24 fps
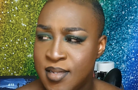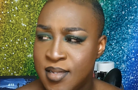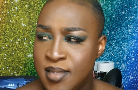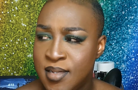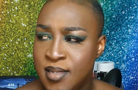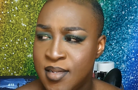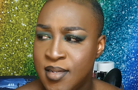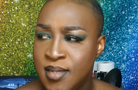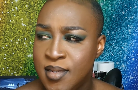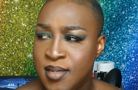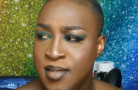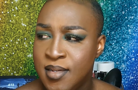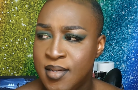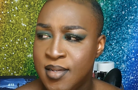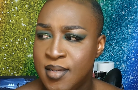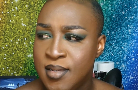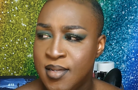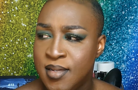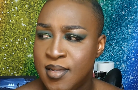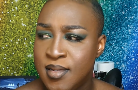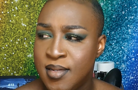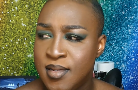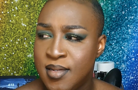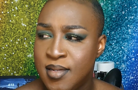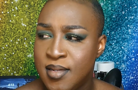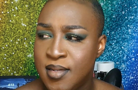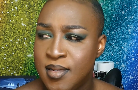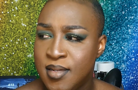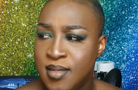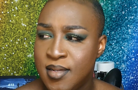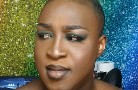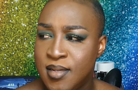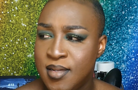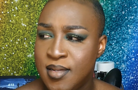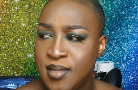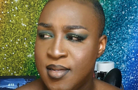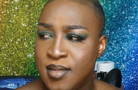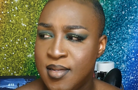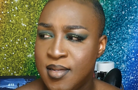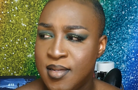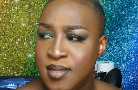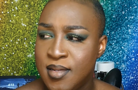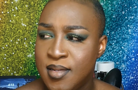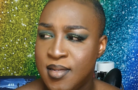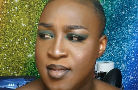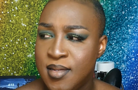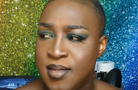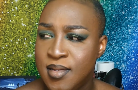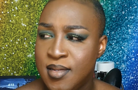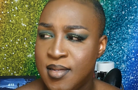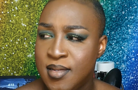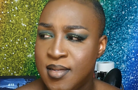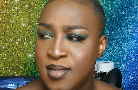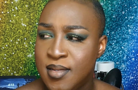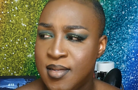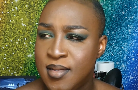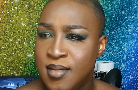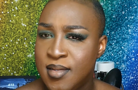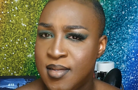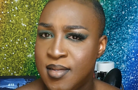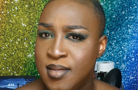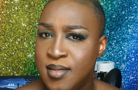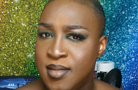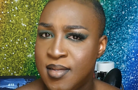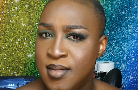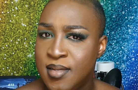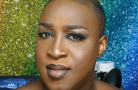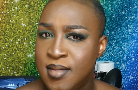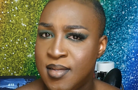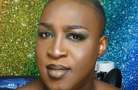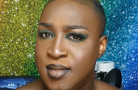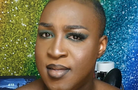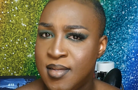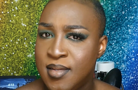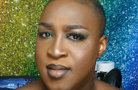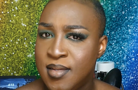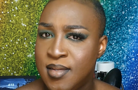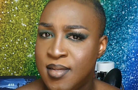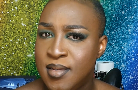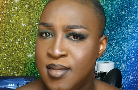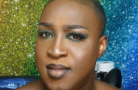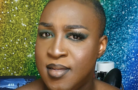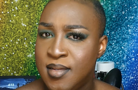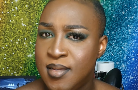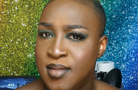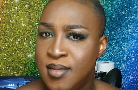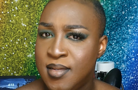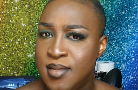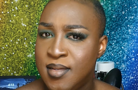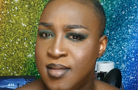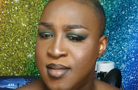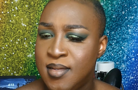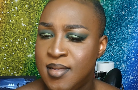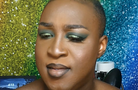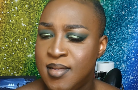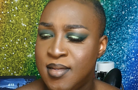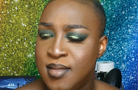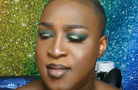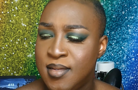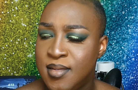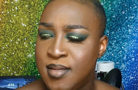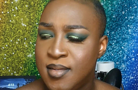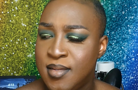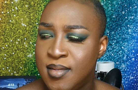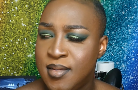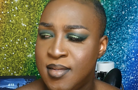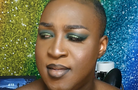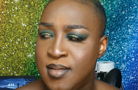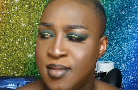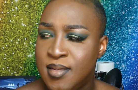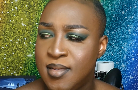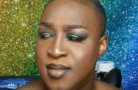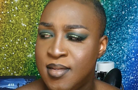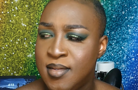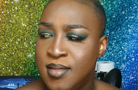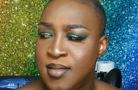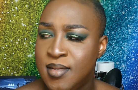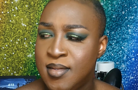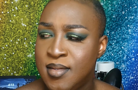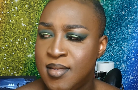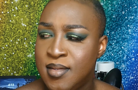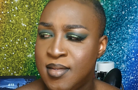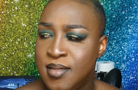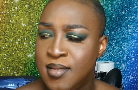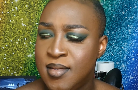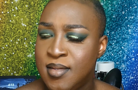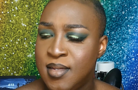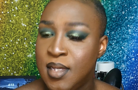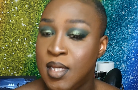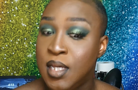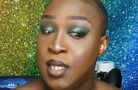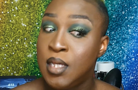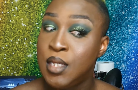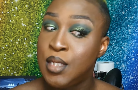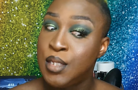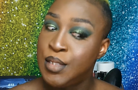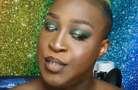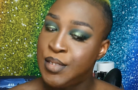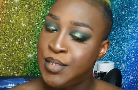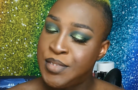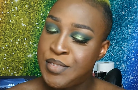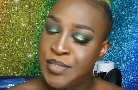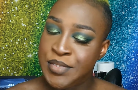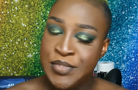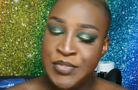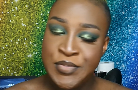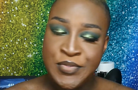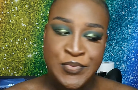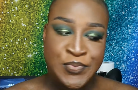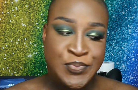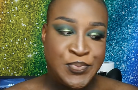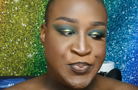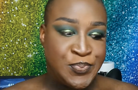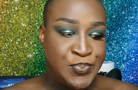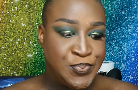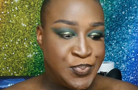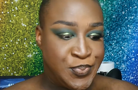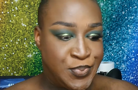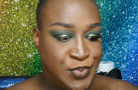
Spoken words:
Nothing is said.